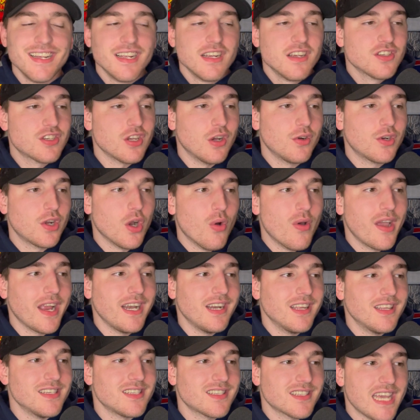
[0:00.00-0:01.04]
So going
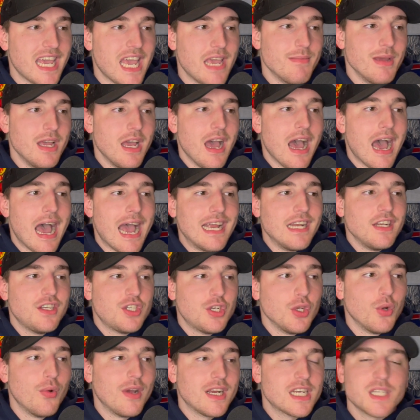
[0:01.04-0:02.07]
into this game, I
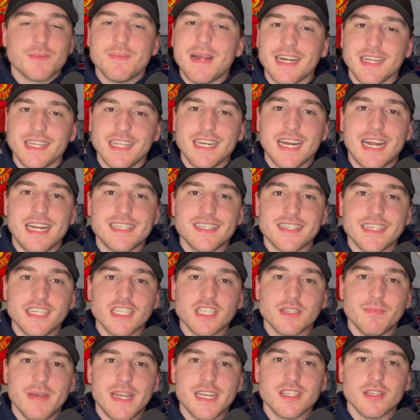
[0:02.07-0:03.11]
do expect the United States
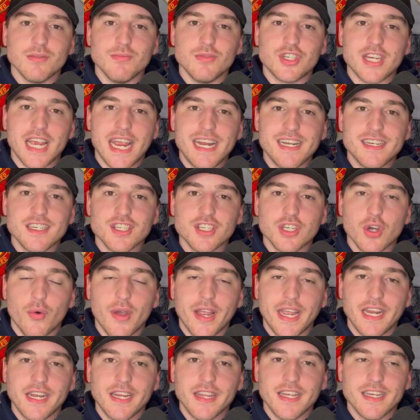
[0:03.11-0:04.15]
to make some changes
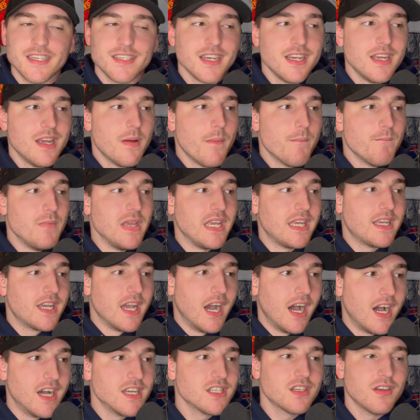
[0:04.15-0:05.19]
going into this
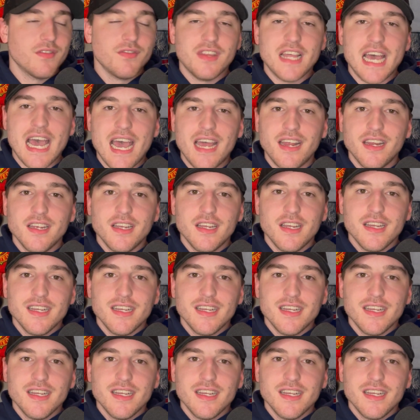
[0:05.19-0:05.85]
because of that.